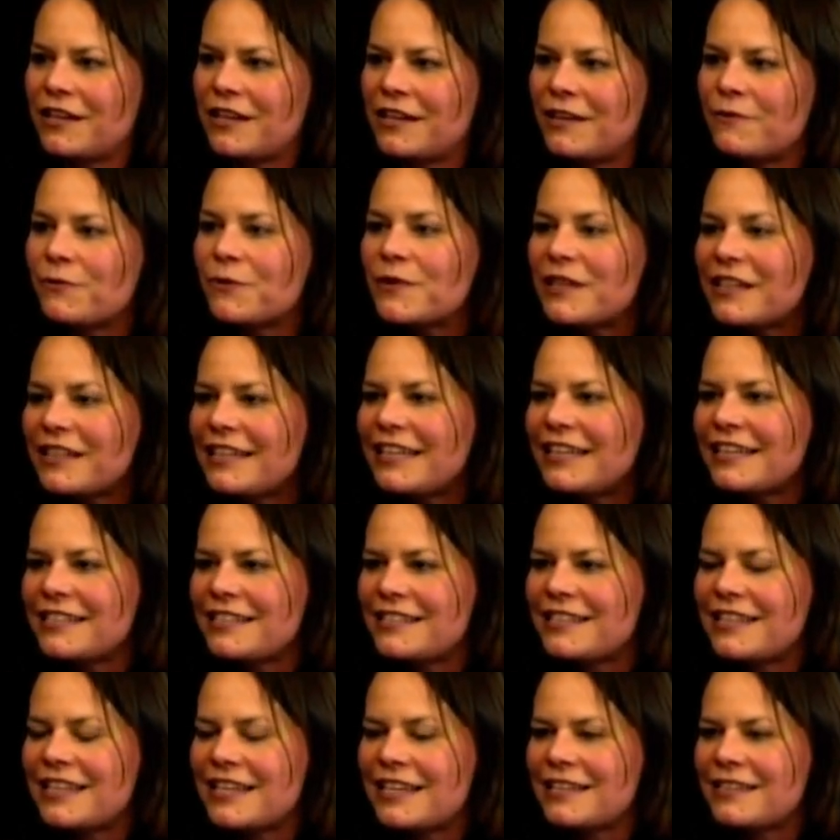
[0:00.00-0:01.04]
And it really
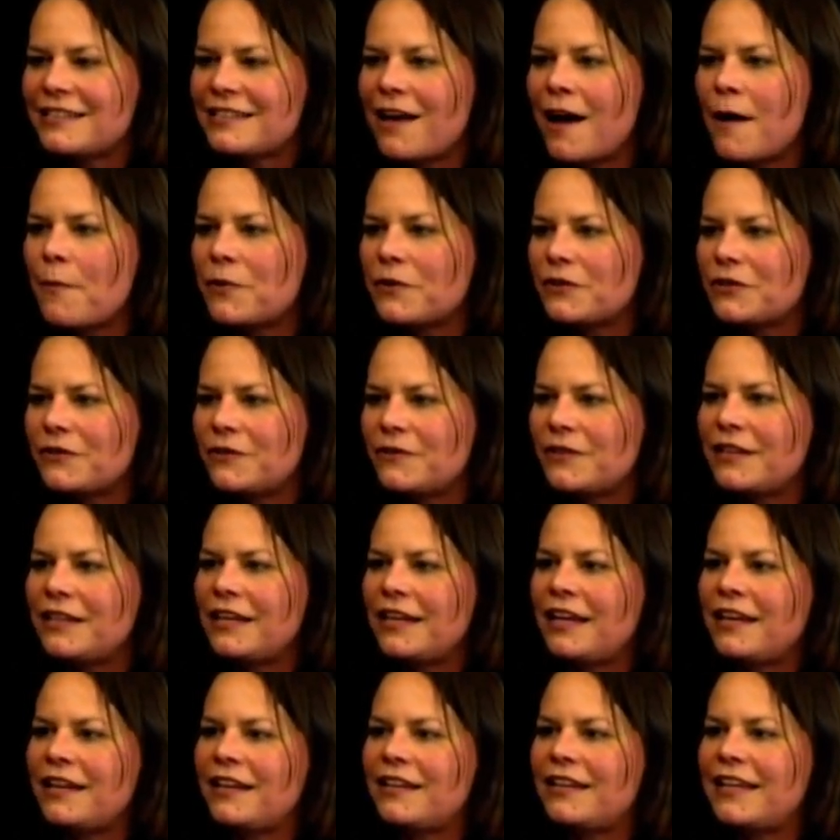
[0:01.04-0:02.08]
is this
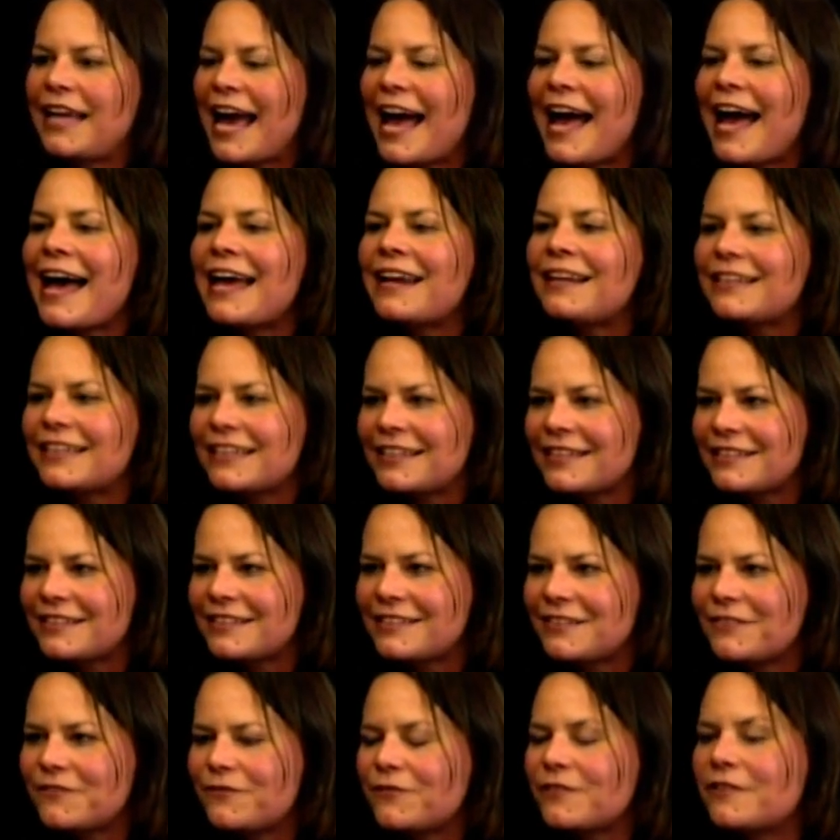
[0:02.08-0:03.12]
opportunity
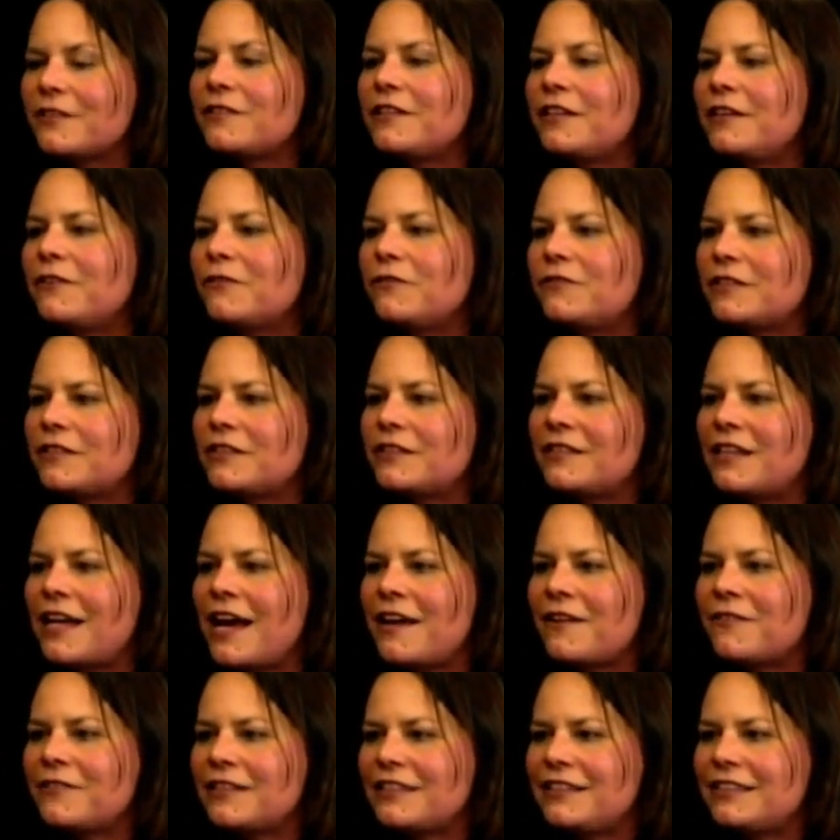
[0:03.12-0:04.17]
catalyst for the legal field
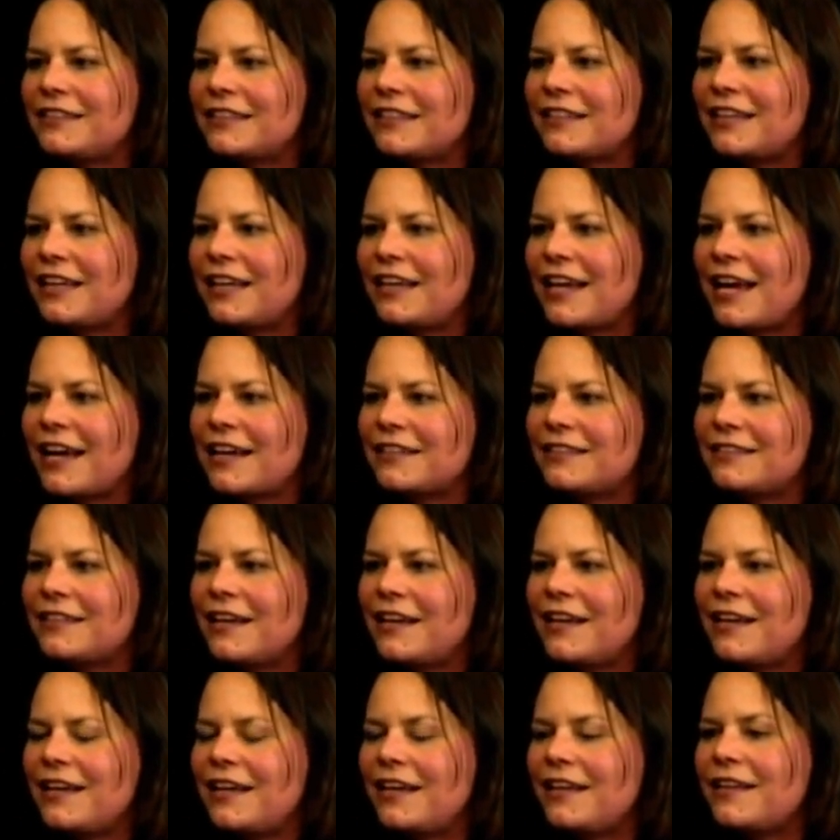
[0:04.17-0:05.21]
not only to connect
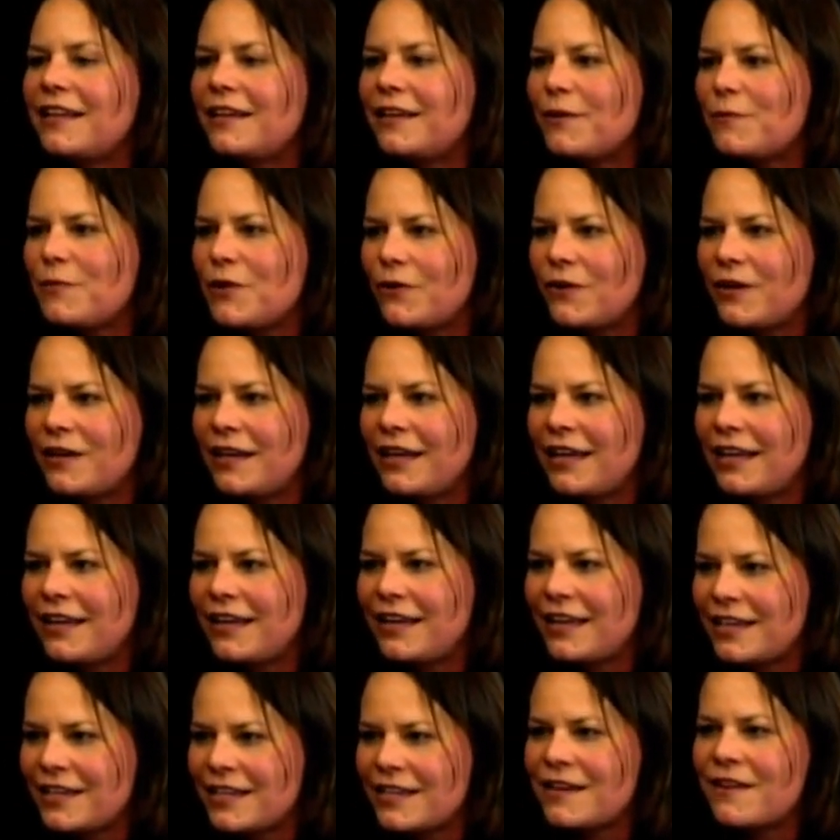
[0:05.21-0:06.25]
in the community
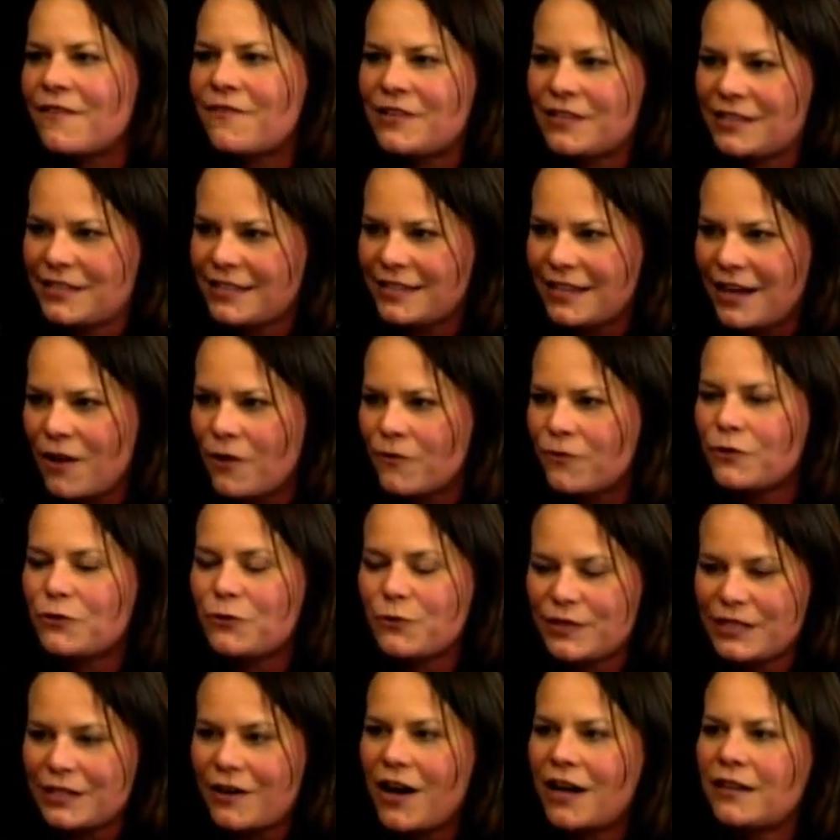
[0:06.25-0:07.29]
in and of itself,
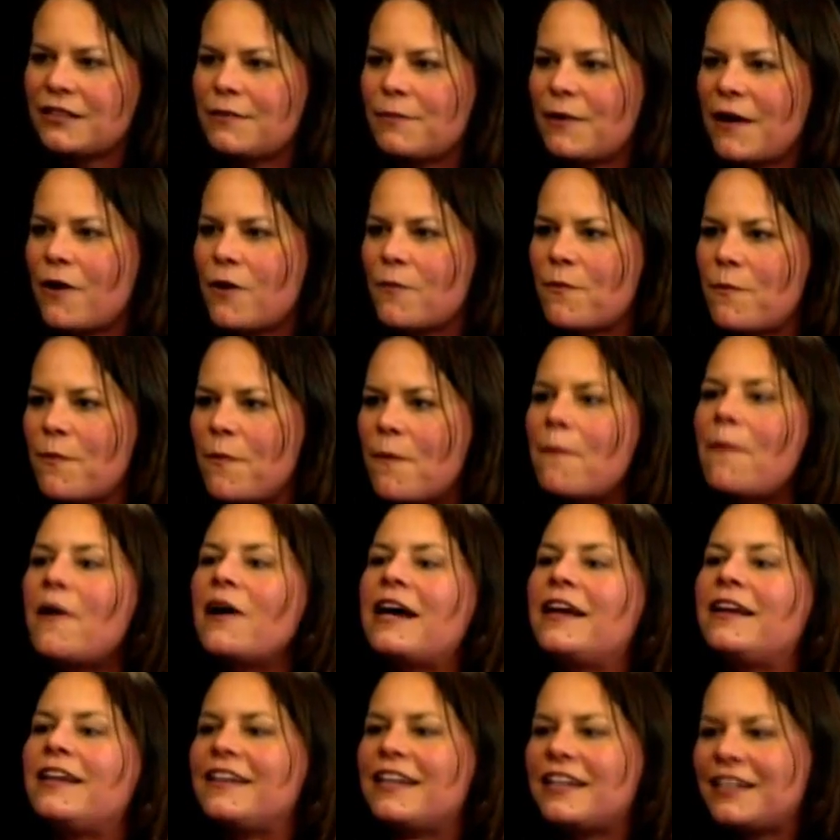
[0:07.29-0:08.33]
which we talked about,
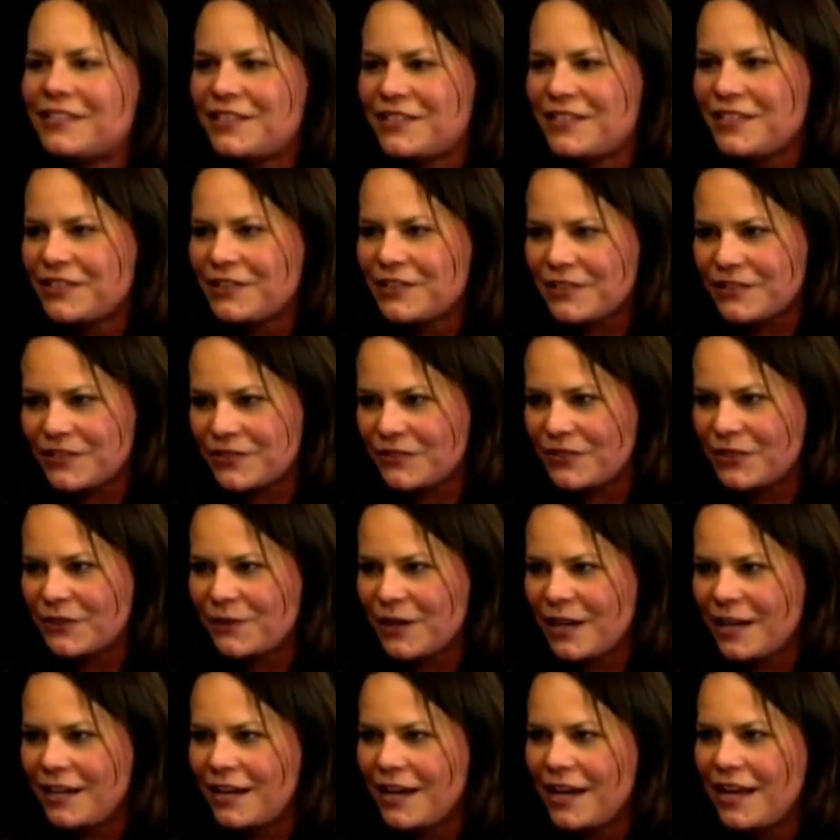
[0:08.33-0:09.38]
but exterior
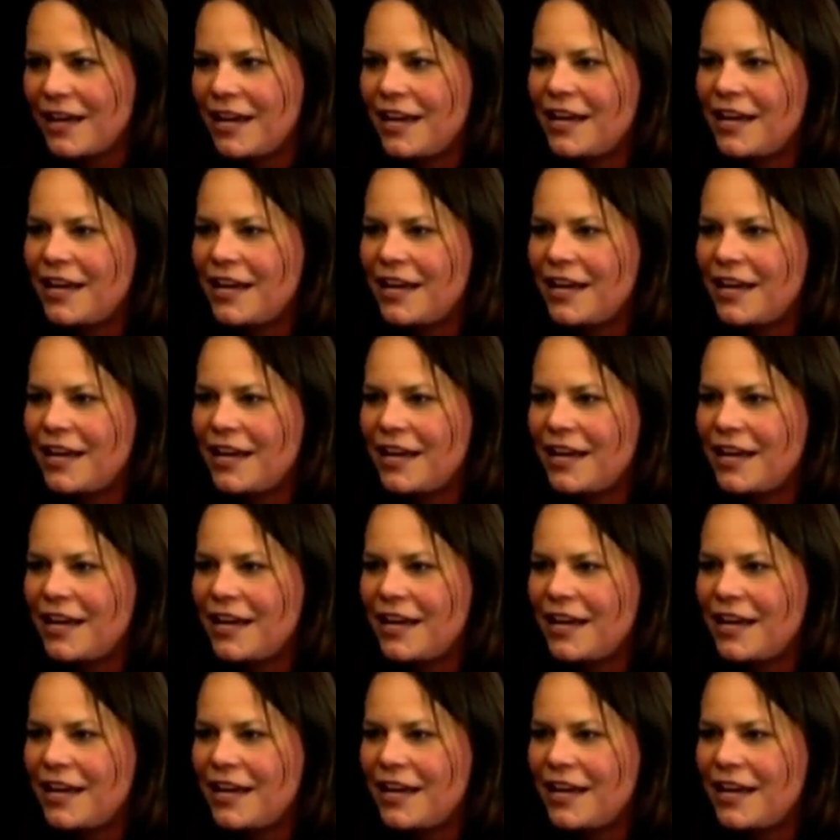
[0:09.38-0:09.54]
to it.